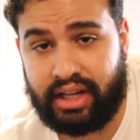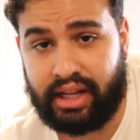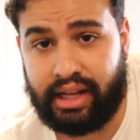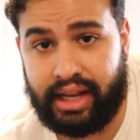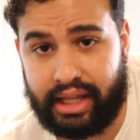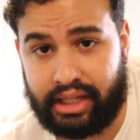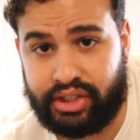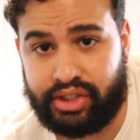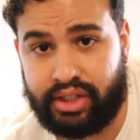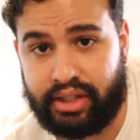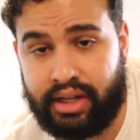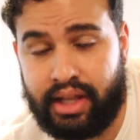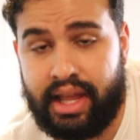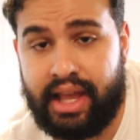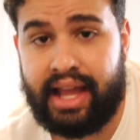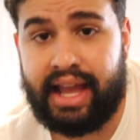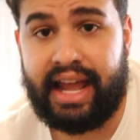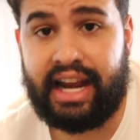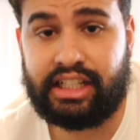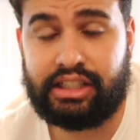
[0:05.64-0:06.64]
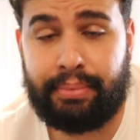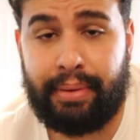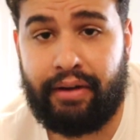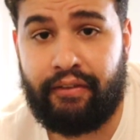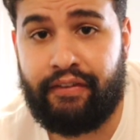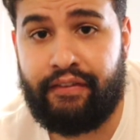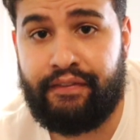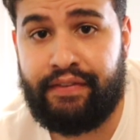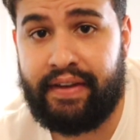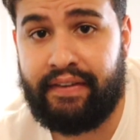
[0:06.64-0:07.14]
collection. It is
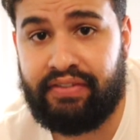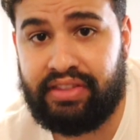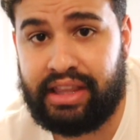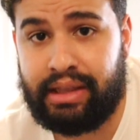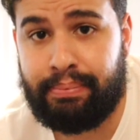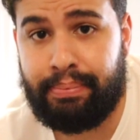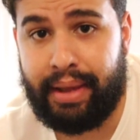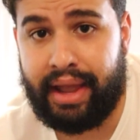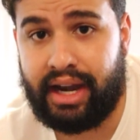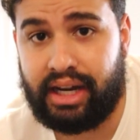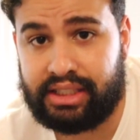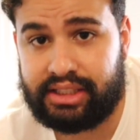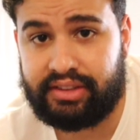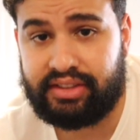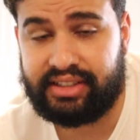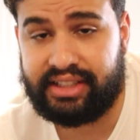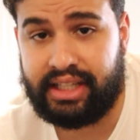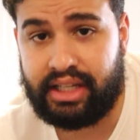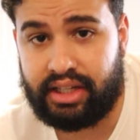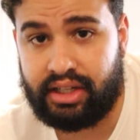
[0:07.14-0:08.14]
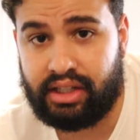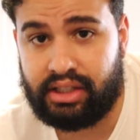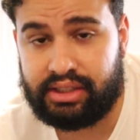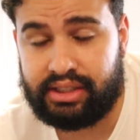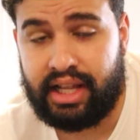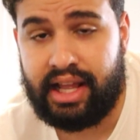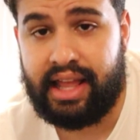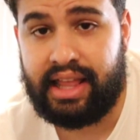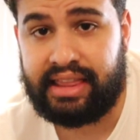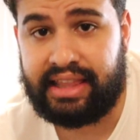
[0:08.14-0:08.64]
about 50 pairs of
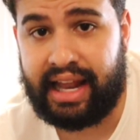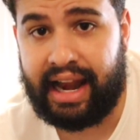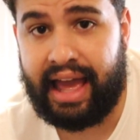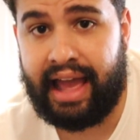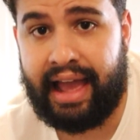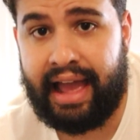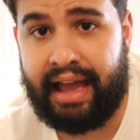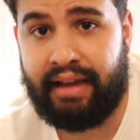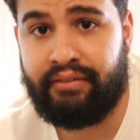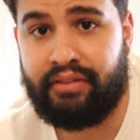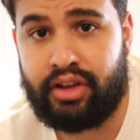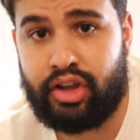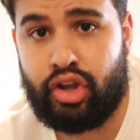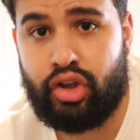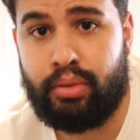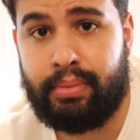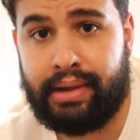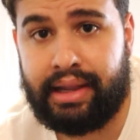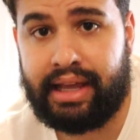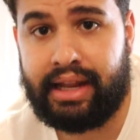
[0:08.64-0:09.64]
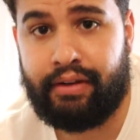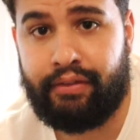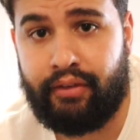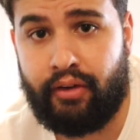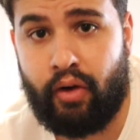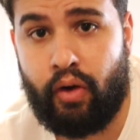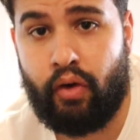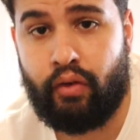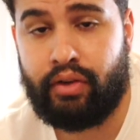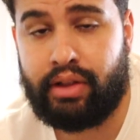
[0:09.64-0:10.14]
sneakers that I have accumulated
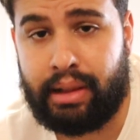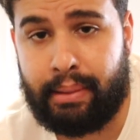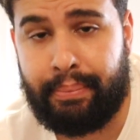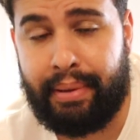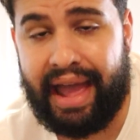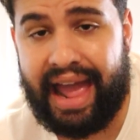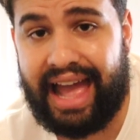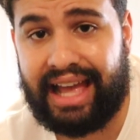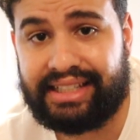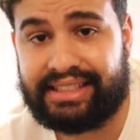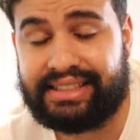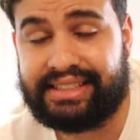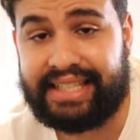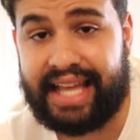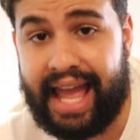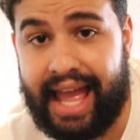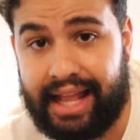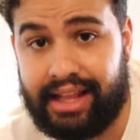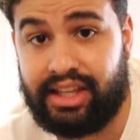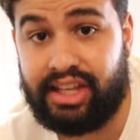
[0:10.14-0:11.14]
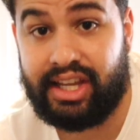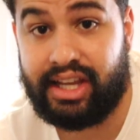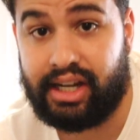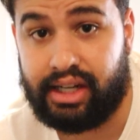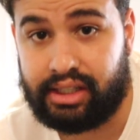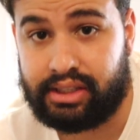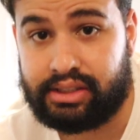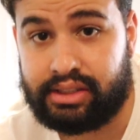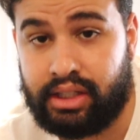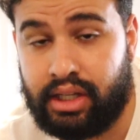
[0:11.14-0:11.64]
over the past 10
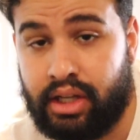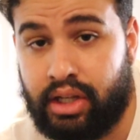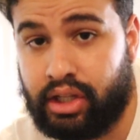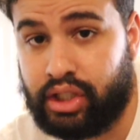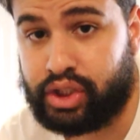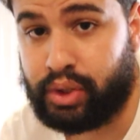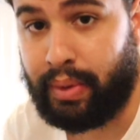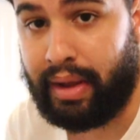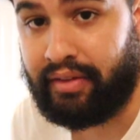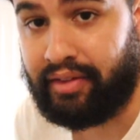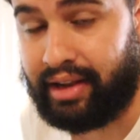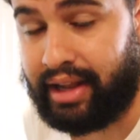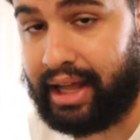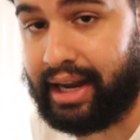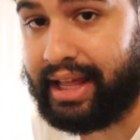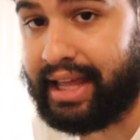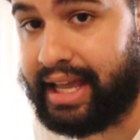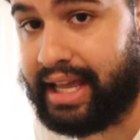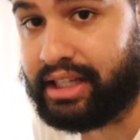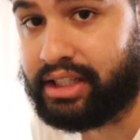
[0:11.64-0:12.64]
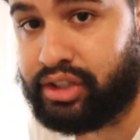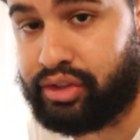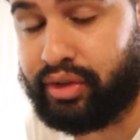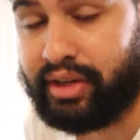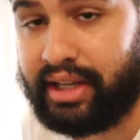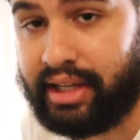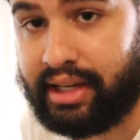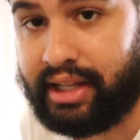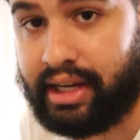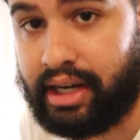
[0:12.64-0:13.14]
years. So we have a lot of
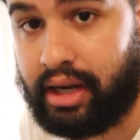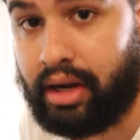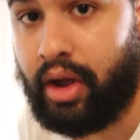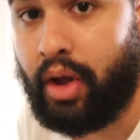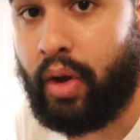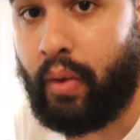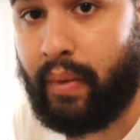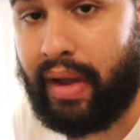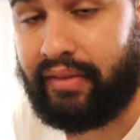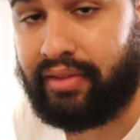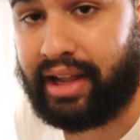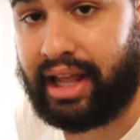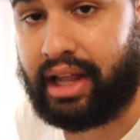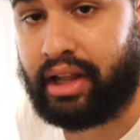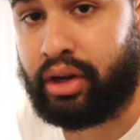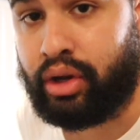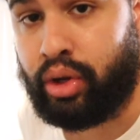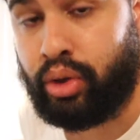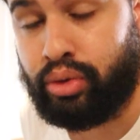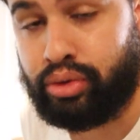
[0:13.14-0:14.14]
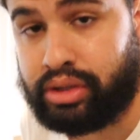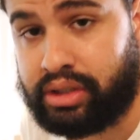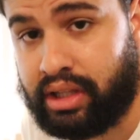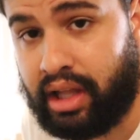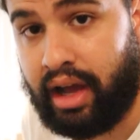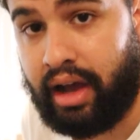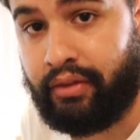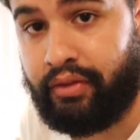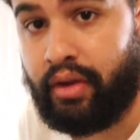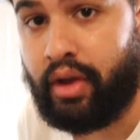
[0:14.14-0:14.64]
history in here. We have a lot of new
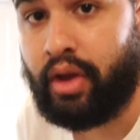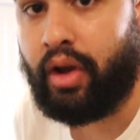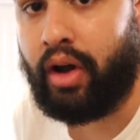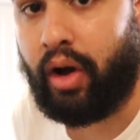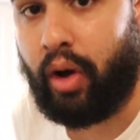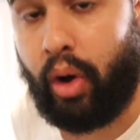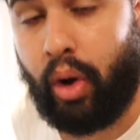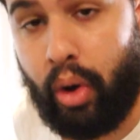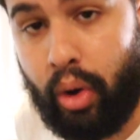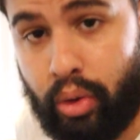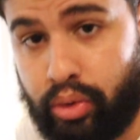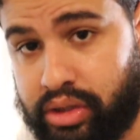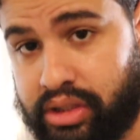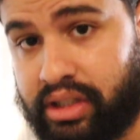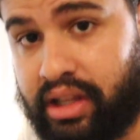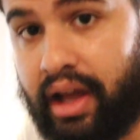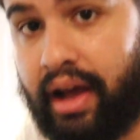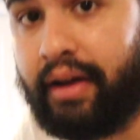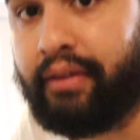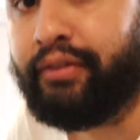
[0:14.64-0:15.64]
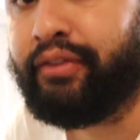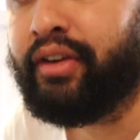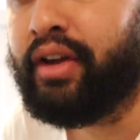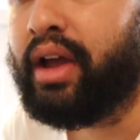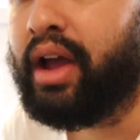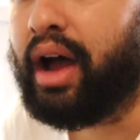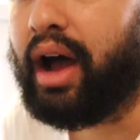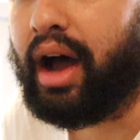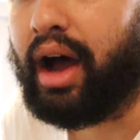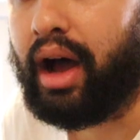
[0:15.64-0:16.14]
stuff, old stuff,
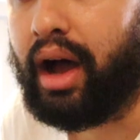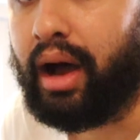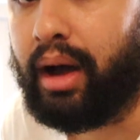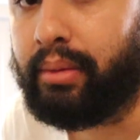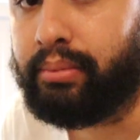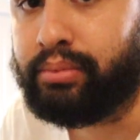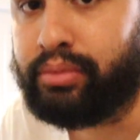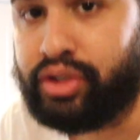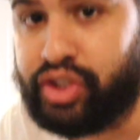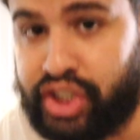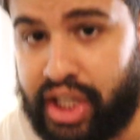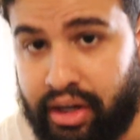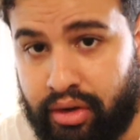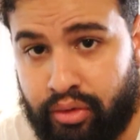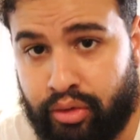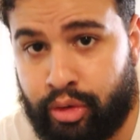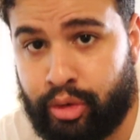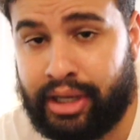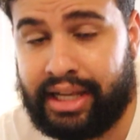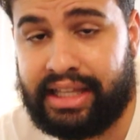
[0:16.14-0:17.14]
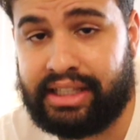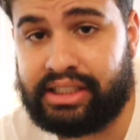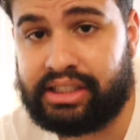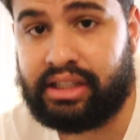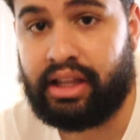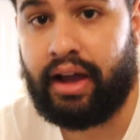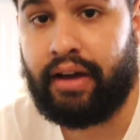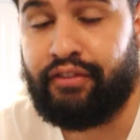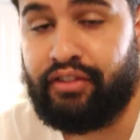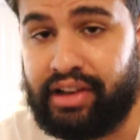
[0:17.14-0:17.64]
general release
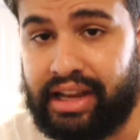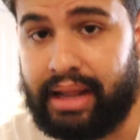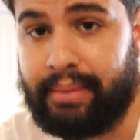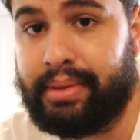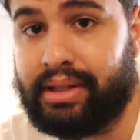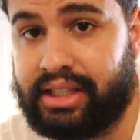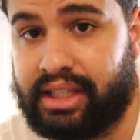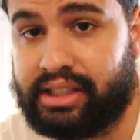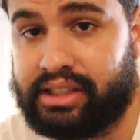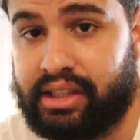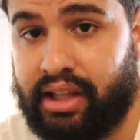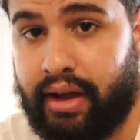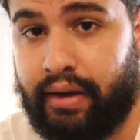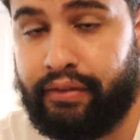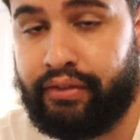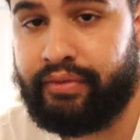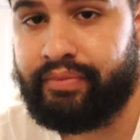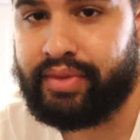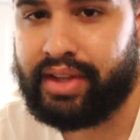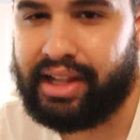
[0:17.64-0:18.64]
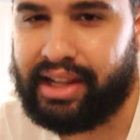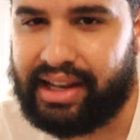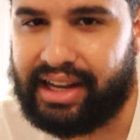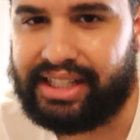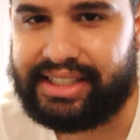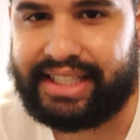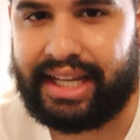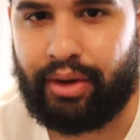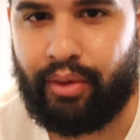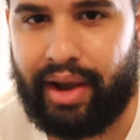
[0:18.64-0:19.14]
stuff, limited stuff.
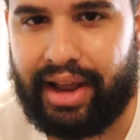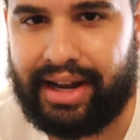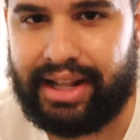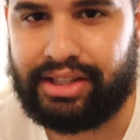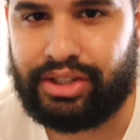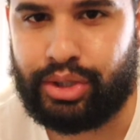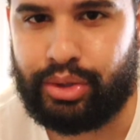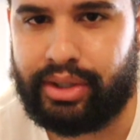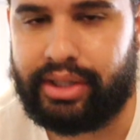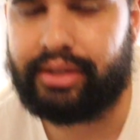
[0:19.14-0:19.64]
Let's get right into